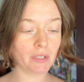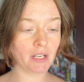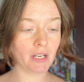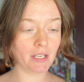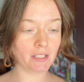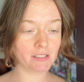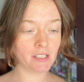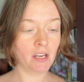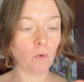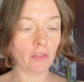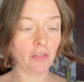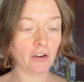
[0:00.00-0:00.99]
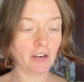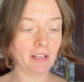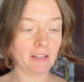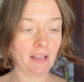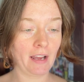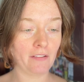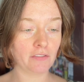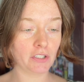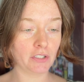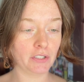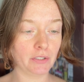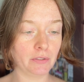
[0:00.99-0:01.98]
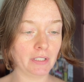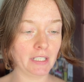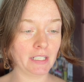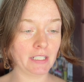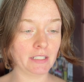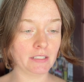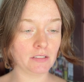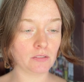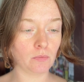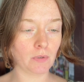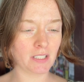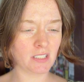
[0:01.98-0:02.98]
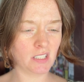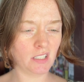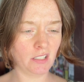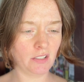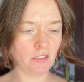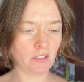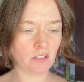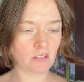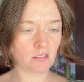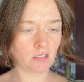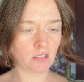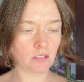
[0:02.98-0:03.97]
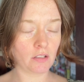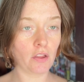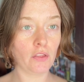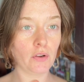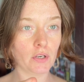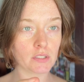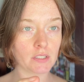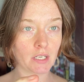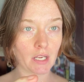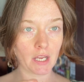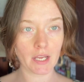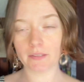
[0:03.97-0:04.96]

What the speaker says: is 1:30 in the afternoon. It is Wednesday or Thursday? Thursday.